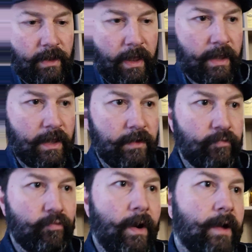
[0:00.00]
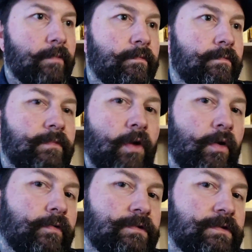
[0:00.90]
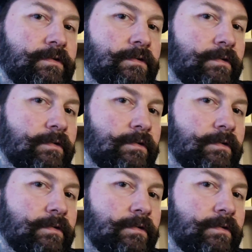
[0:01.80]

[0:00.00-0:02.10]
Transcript: a rum note